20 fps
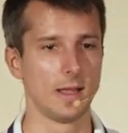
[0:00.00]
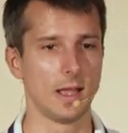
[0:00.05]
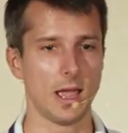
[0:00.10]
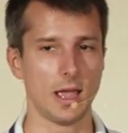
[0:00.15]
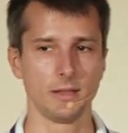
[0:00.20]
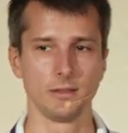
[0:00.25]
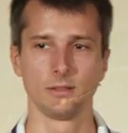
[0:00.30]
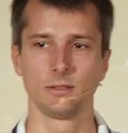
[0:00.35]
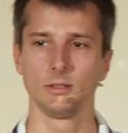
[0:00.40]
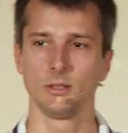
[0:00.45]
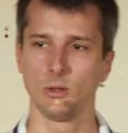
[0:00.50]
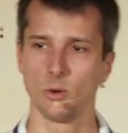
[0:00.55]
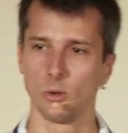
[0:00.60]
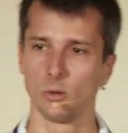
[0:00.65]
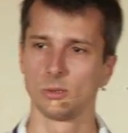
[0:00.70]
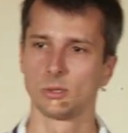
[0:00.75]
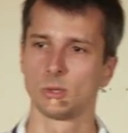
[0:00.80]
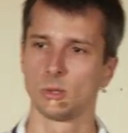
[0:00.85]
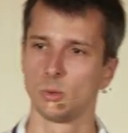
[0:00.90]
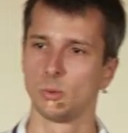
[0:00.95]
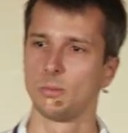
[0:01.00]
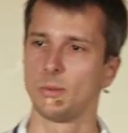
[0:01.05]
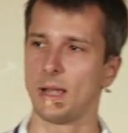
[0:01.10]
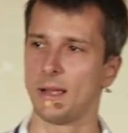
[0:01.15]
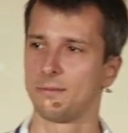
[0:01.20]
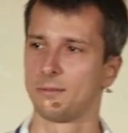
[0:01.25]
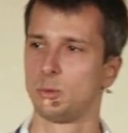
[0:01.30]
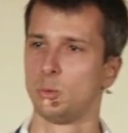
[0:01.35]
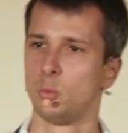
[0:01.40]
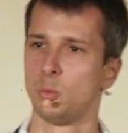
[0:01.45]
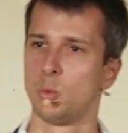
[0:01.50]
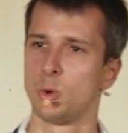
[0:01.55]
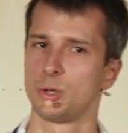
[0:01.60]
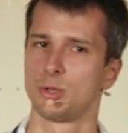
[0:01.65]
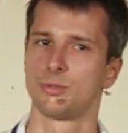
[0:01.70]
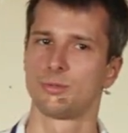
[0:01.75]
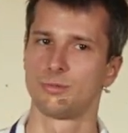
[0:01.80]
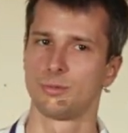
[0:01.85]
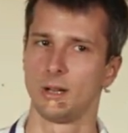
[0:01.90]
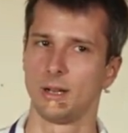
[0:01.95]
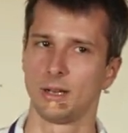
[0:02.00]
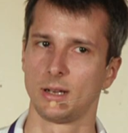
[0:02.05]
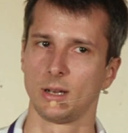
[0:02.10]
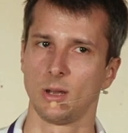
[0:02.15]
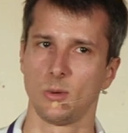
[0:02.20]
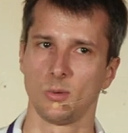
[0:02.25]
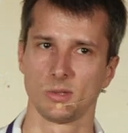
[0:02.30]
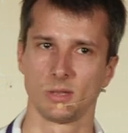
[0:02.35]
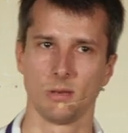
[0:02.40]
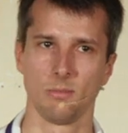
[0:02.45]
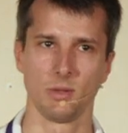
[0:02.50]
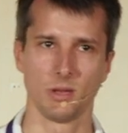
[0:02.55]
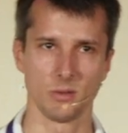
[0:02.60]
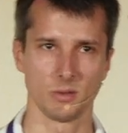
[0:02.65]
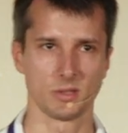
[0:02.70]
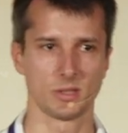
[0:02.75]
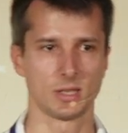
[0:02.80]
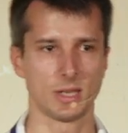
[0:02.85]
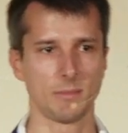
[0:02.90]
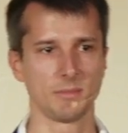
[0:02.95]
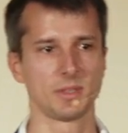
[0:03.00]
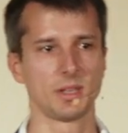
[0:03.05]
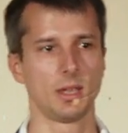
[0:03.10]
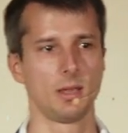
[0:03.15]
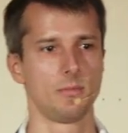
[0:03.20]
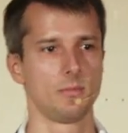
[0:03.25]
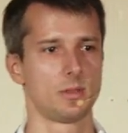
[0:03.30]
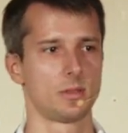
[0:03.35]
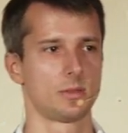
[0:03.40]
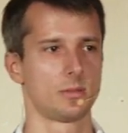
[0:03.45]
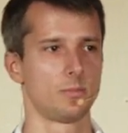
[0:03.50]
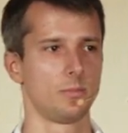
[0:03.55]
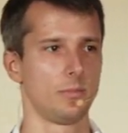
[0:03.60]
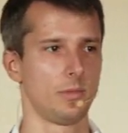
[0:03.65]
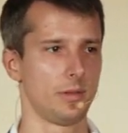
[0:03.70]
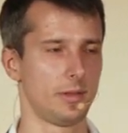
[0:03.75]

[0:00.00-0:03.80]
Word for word: And you also have to watch really closely, because sometimes